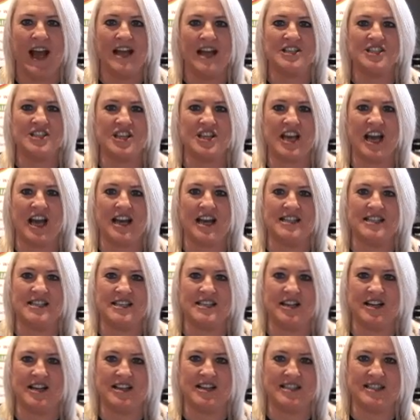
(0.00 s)

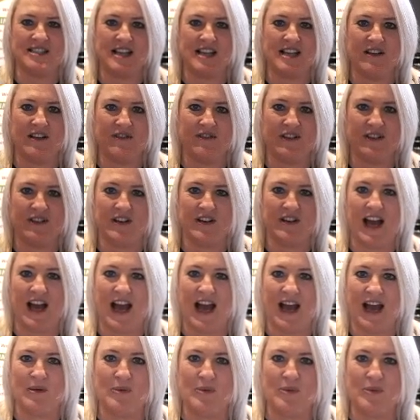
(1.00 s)
Educating ourselves on
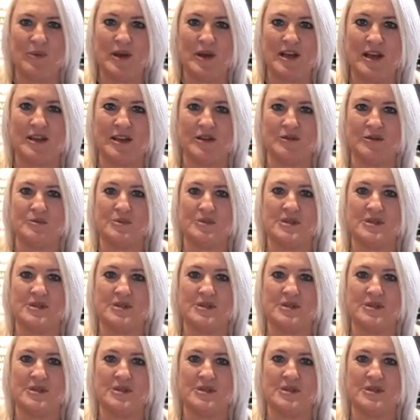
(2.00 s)
how we could